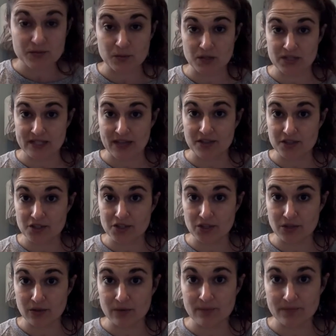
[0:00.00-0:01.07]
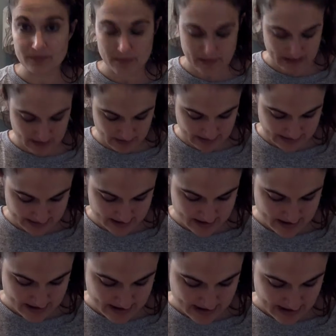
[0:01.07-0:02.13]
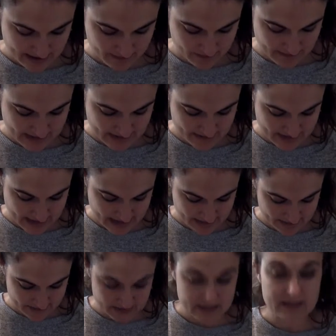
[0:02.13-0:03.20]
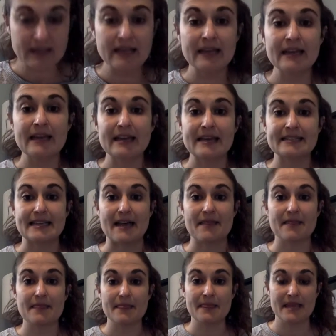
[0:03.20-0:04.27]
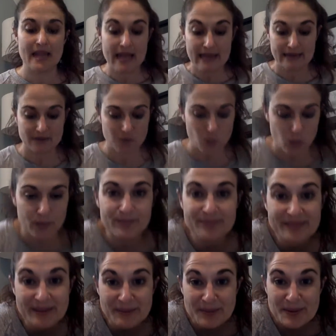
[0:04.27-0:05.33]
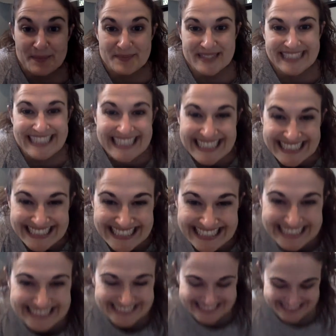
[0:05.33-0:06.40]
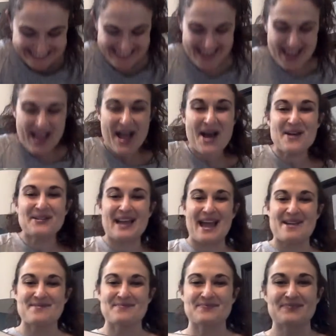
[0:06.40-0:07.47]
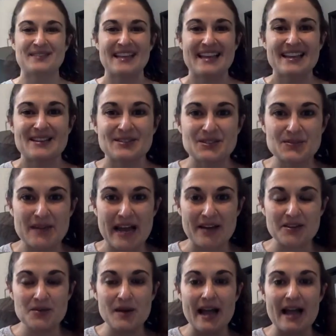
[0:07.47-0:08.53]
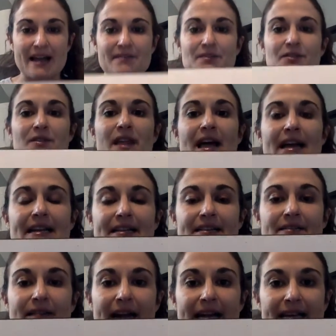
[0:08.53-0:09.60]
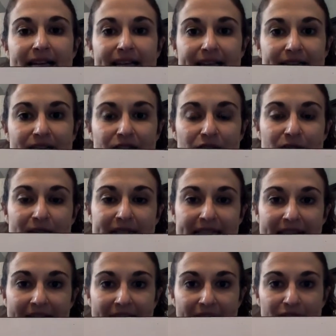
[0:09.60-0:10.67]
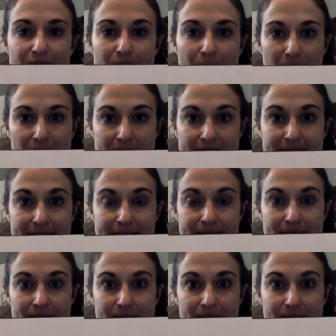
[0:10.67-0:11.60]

which is at the 2, make a line. And 5 halves is at the end. Whoops. Okay, so now you have your line divided into its half parts.